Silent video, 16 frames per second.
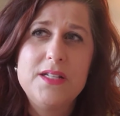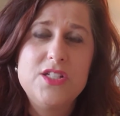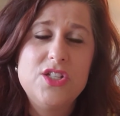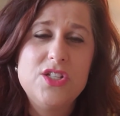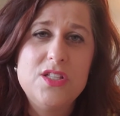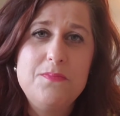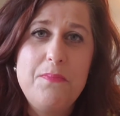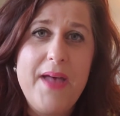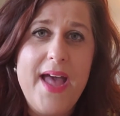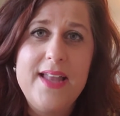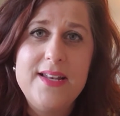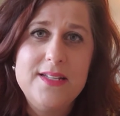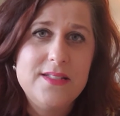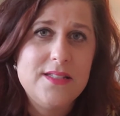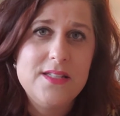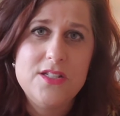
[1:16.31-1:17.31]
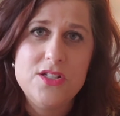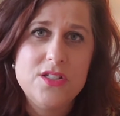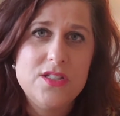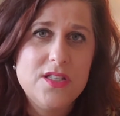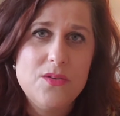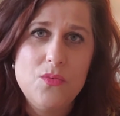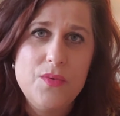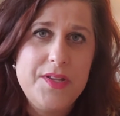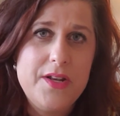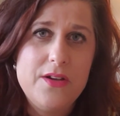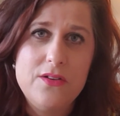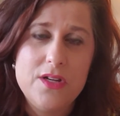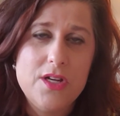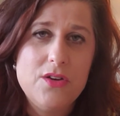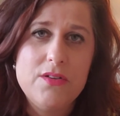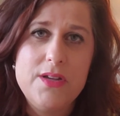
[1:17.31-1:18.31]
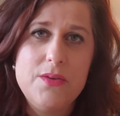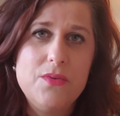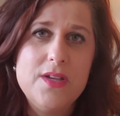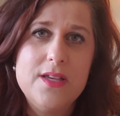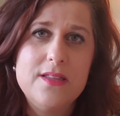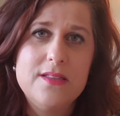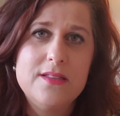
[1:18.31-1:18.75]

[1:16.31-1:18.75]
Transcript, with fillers: just bad decisions that we don't agree with.